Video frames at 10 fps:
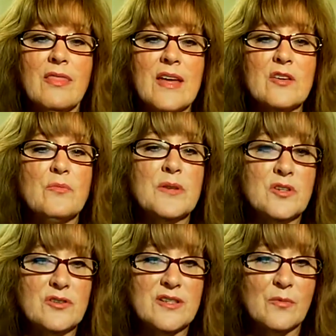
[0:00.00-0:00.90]
that you've
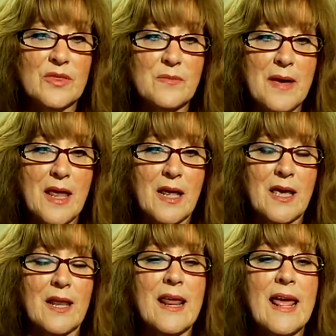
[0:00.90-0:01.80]
been using with the
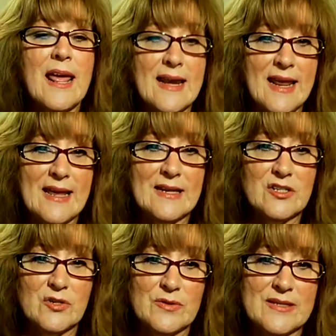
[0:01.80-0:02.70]
mannequin and hand
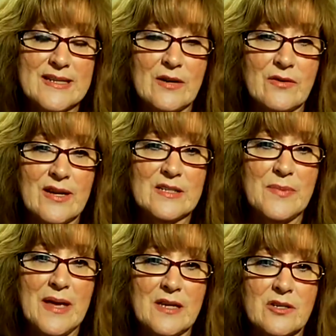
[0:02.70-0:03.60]
it to a
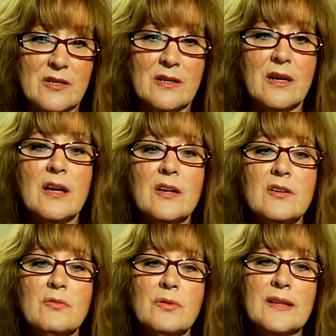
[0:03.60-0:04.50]
standardized patient.
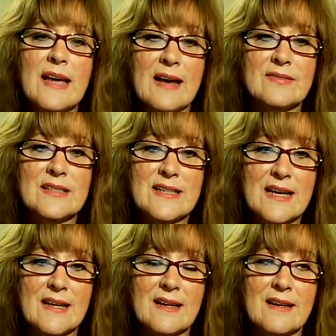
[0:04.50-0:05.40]
You really have to
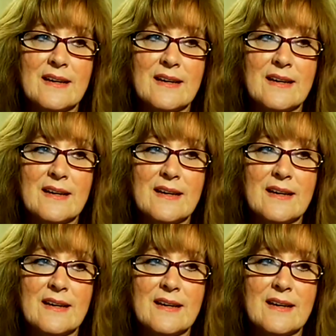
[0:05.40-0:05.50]
take